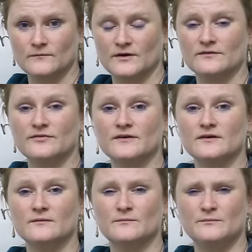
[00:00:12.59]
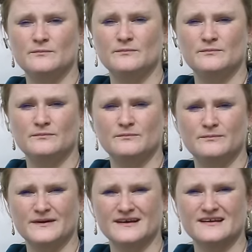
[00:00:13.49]
One of the
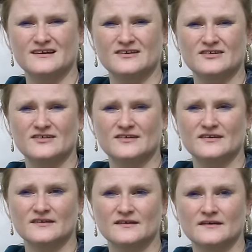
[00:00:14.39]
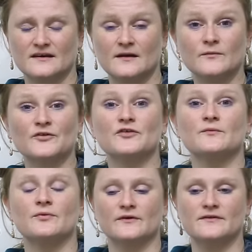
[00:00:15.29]
biggest and most
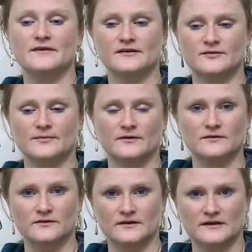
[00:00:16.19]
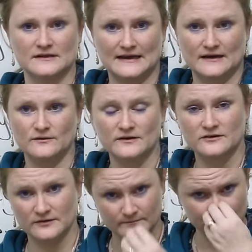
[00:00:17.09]
important things about learning a
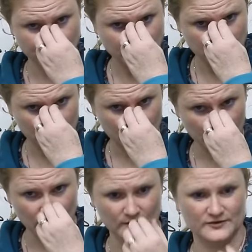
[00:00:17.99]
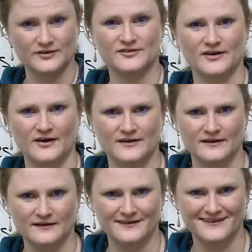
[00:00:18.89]
language, or just
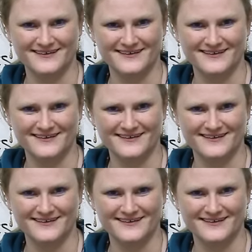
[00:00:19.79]
talking,